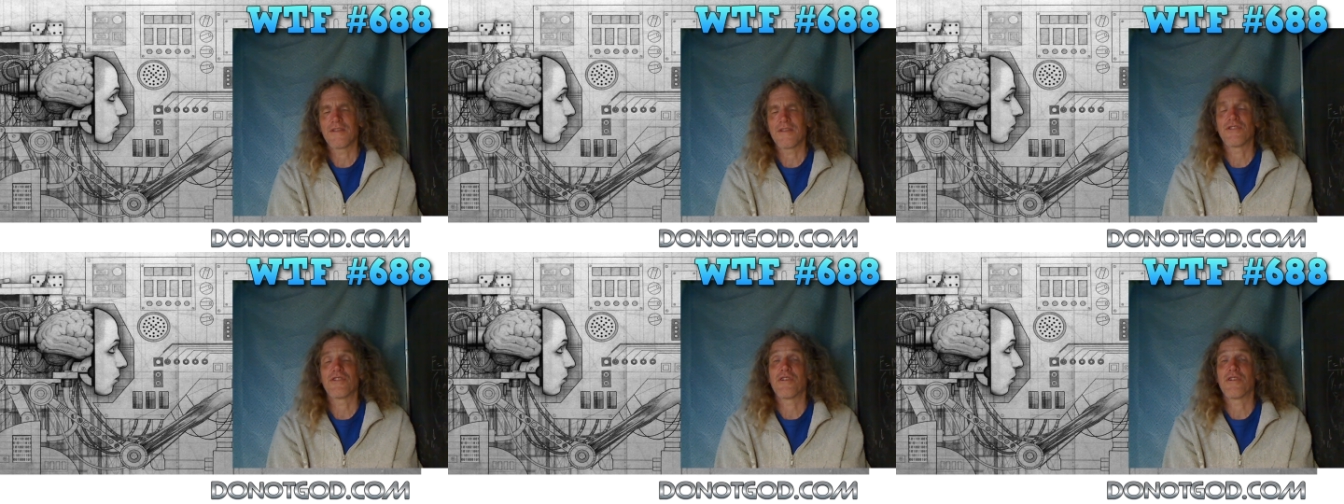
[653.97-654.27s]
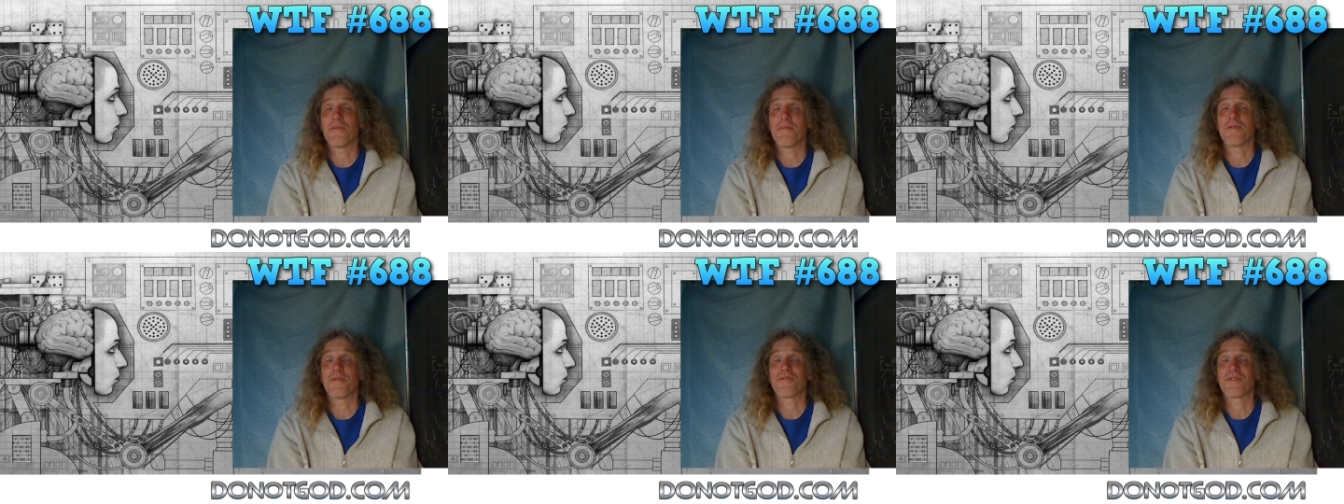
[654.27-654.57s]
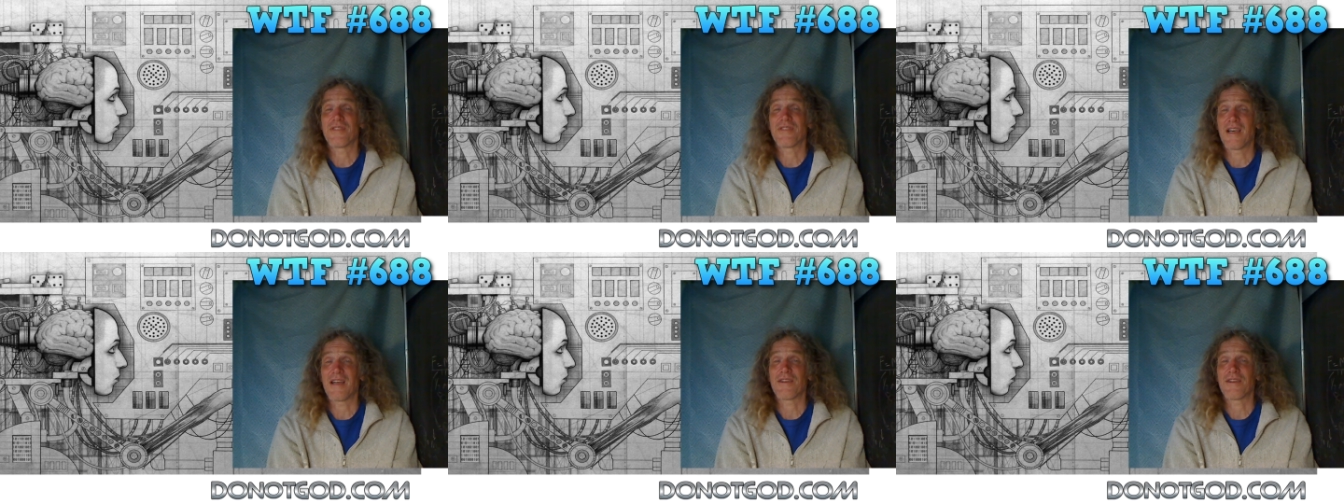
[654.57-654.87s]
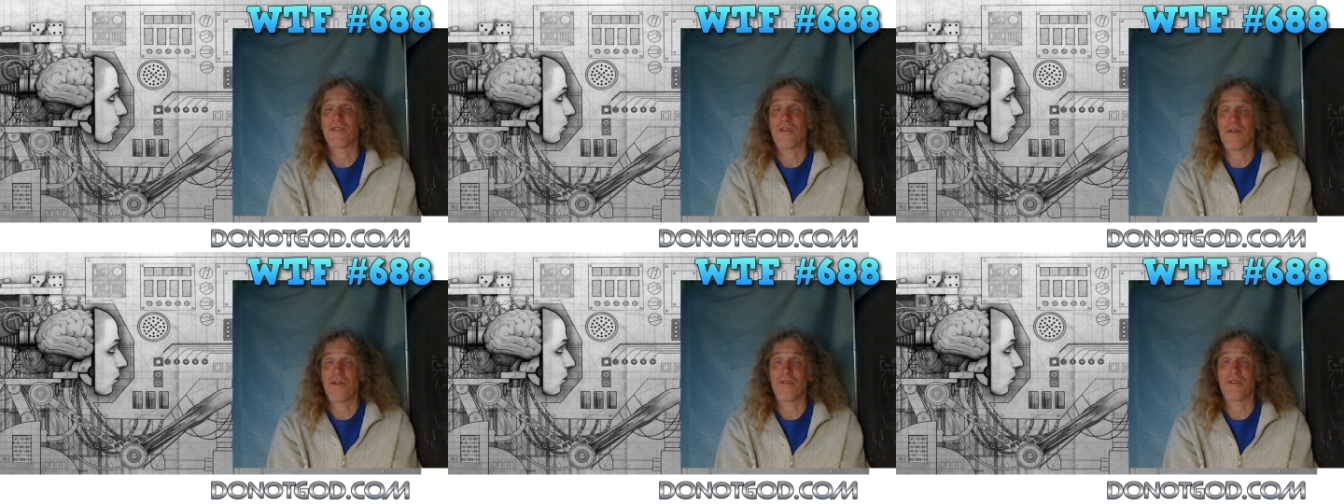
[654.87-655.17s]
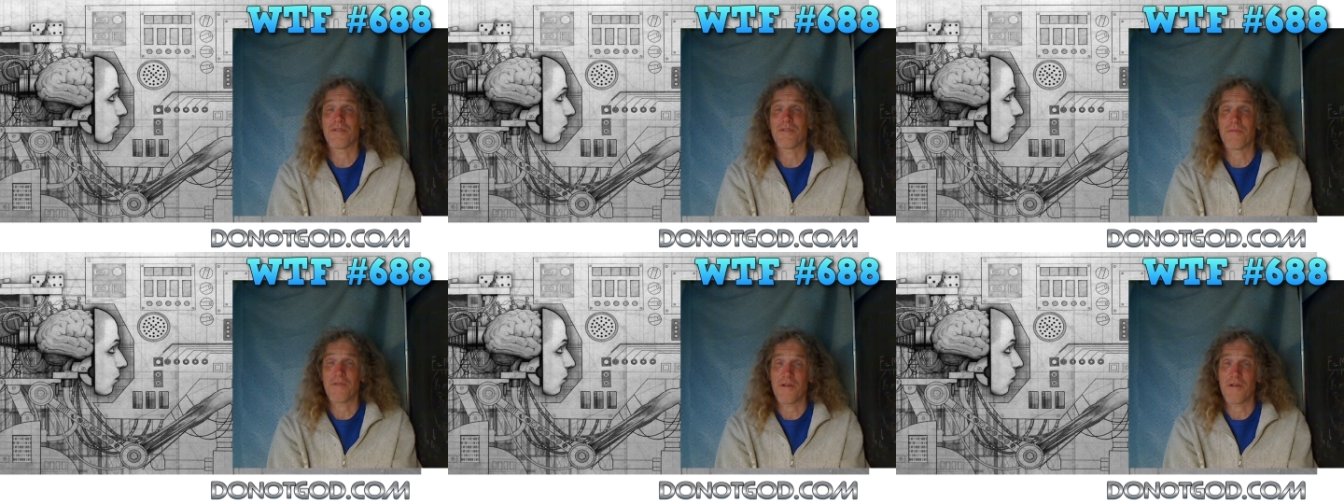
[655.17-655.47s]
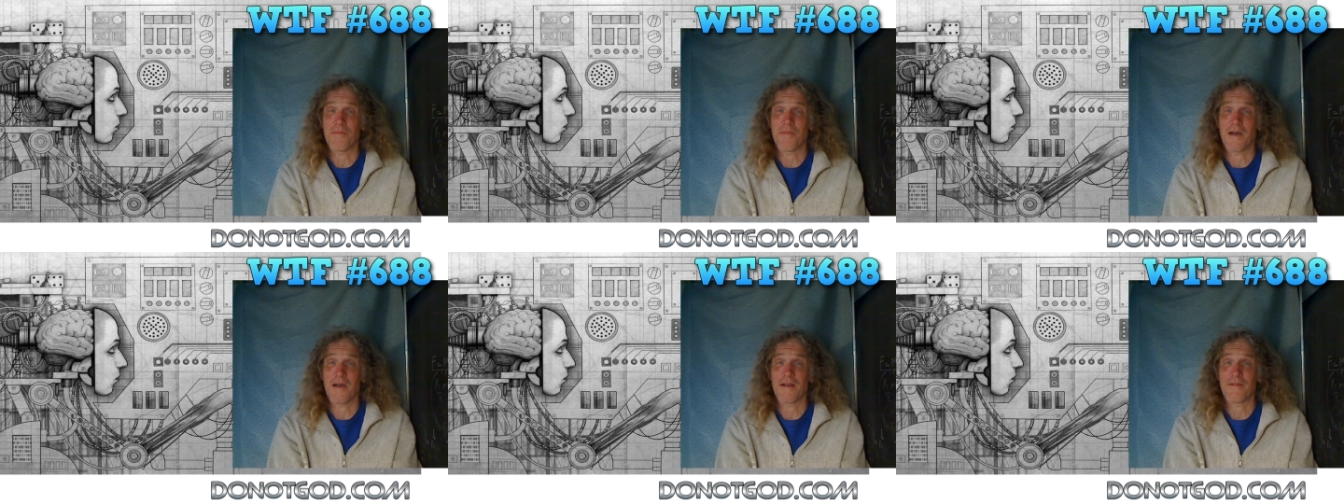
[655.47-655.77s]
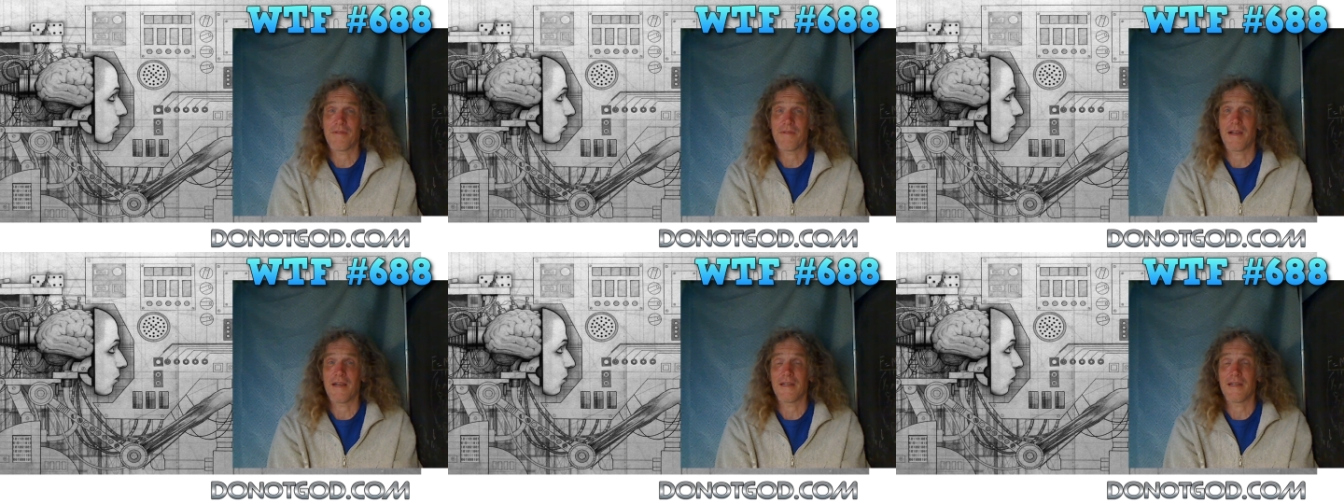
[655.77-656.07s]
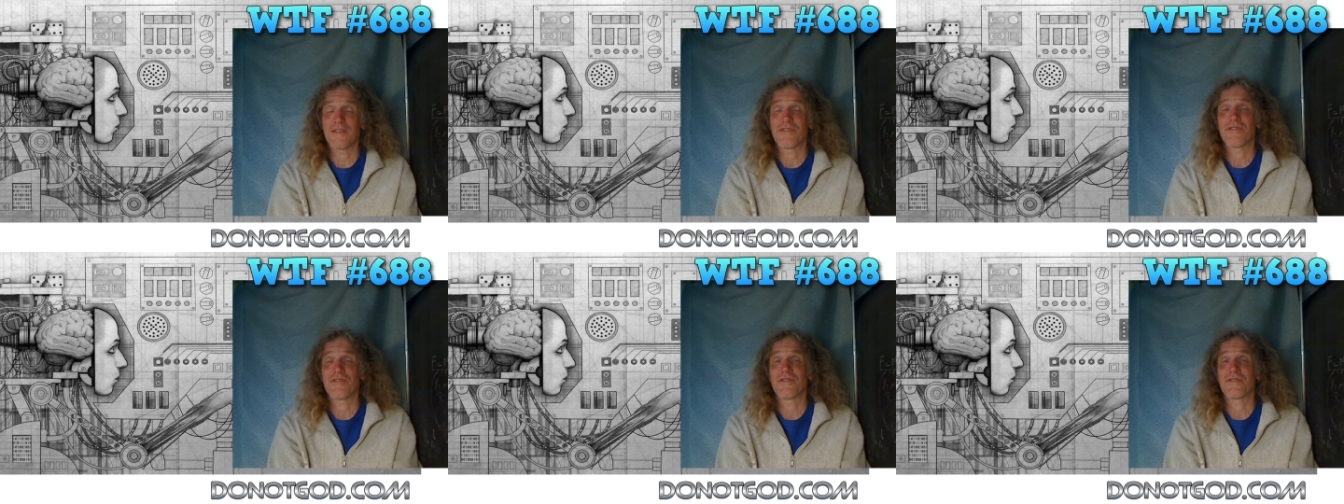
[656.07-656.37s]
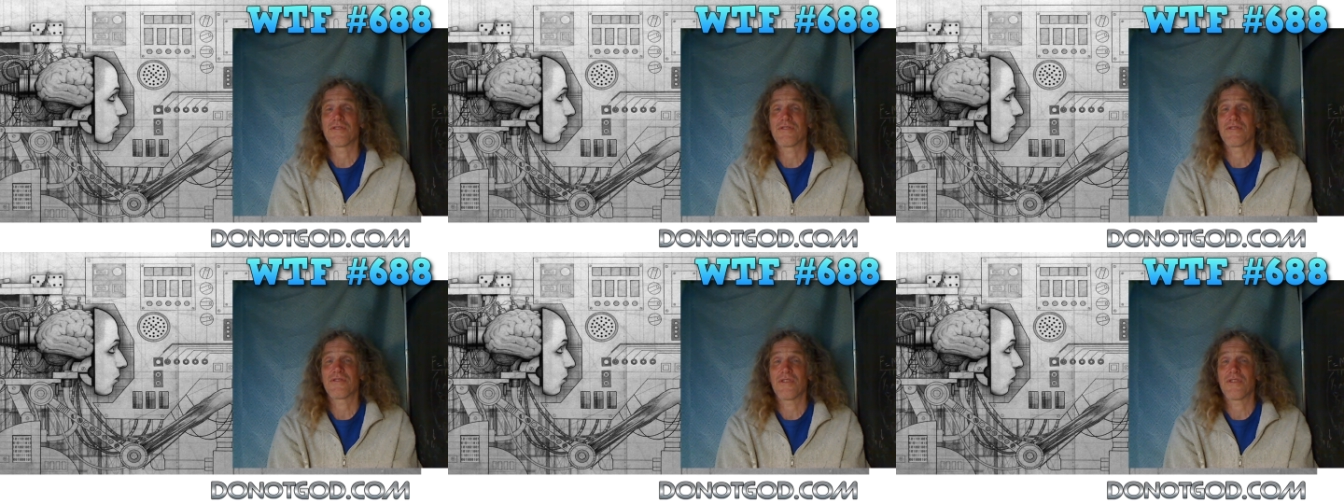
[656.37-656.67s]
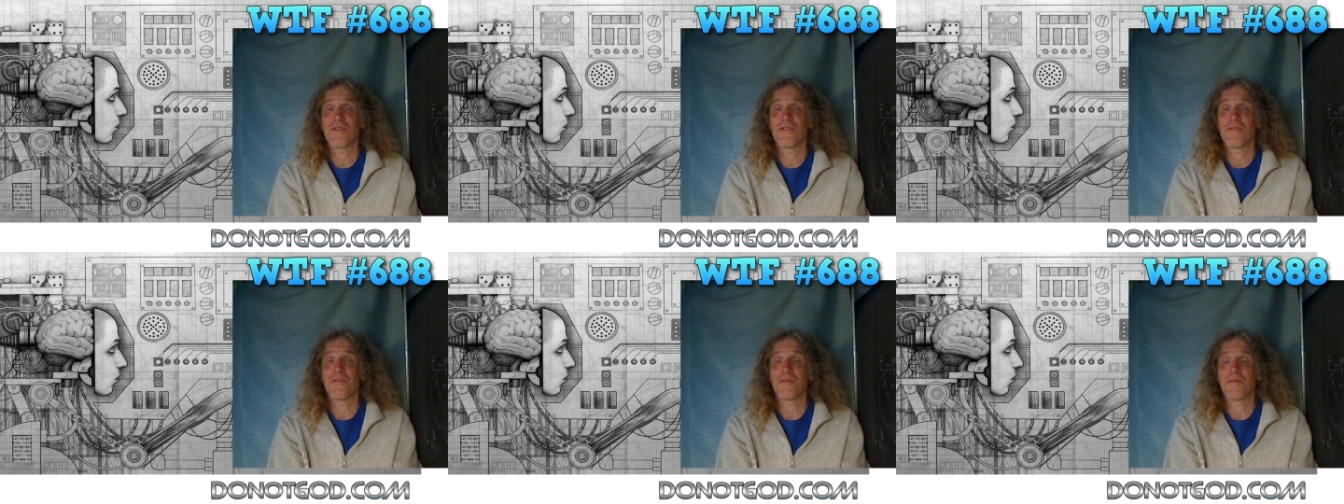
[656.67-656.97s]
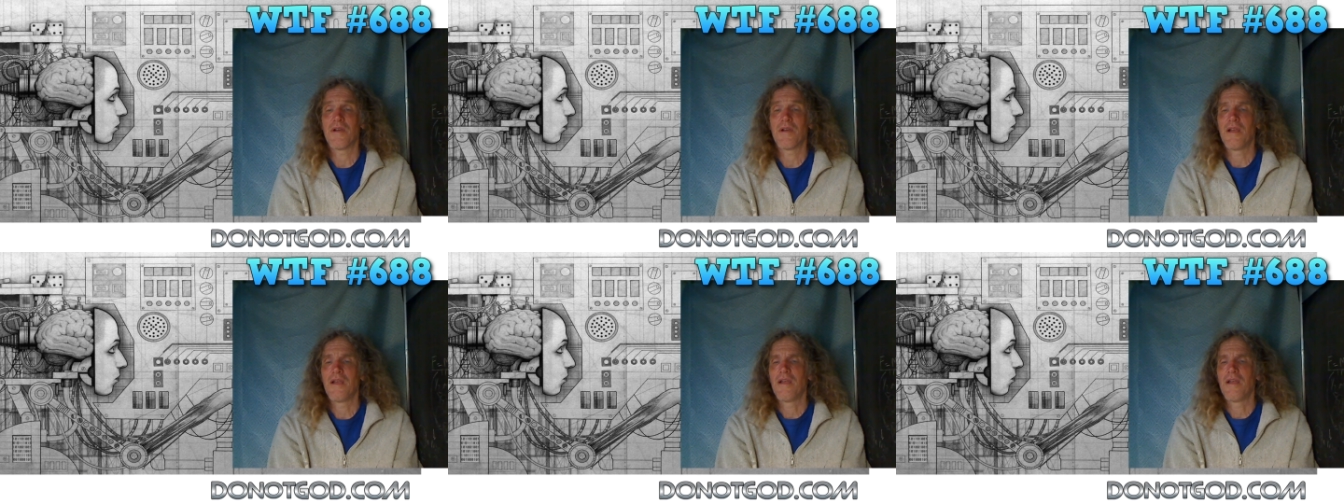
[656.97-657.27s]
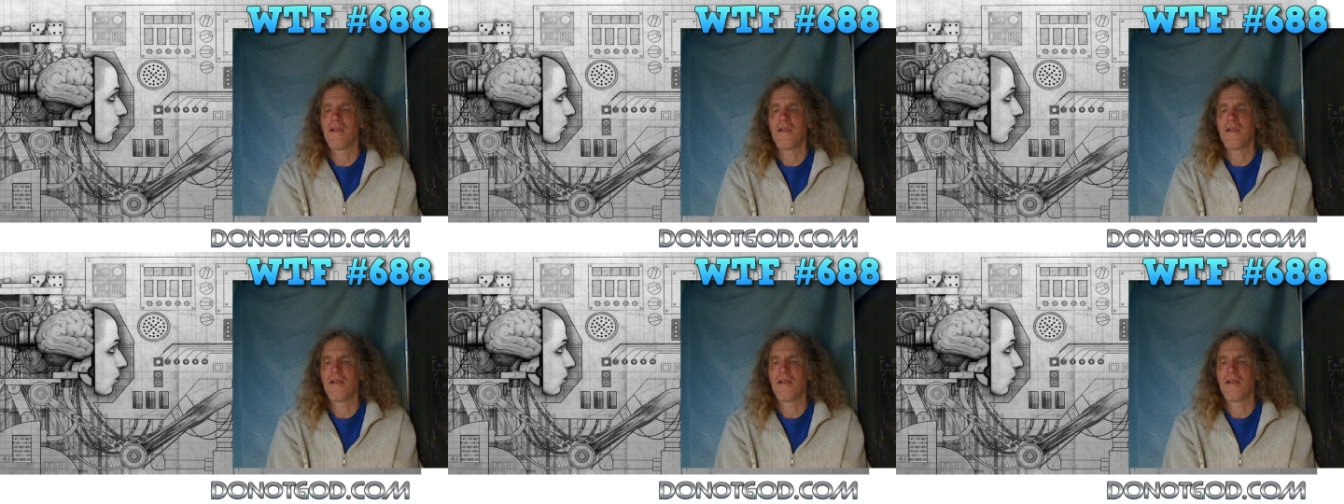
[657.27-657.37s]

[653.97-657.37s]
that you'd almost not call it a robot right it's just so